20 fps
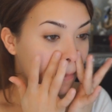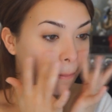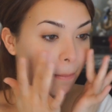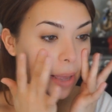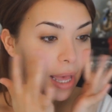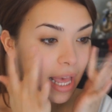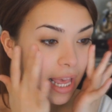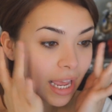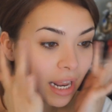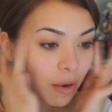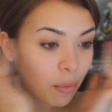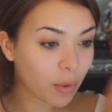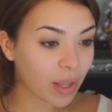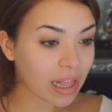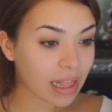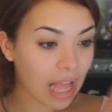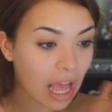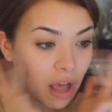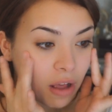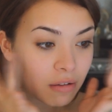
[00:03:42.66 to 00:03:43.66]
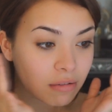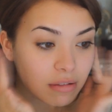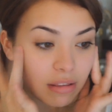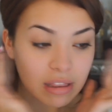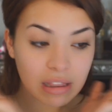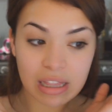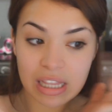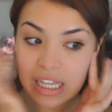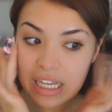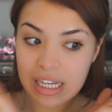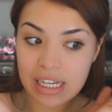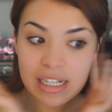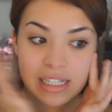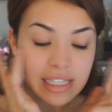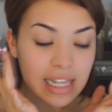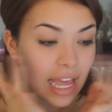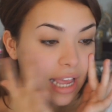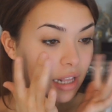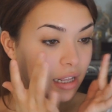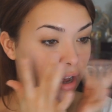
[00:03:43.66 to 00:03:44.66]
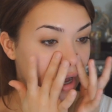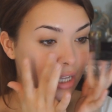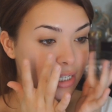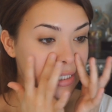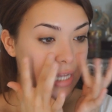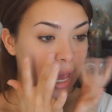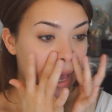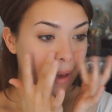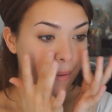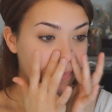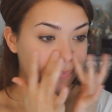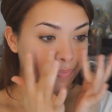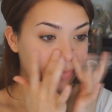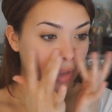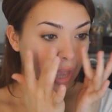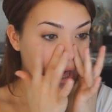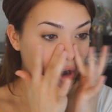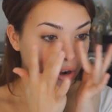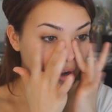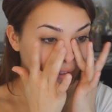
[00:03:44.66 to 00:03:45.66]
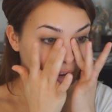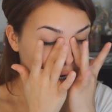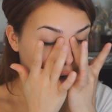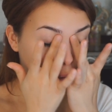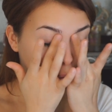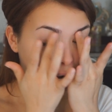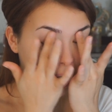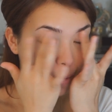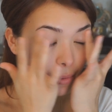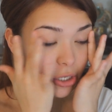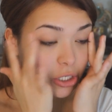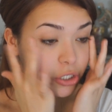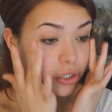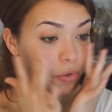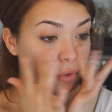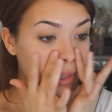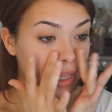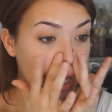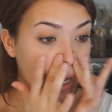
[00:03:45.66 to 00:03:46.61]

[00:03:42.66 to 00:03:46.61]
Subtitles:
But without this, like, goddamn, I don't even know what I would do.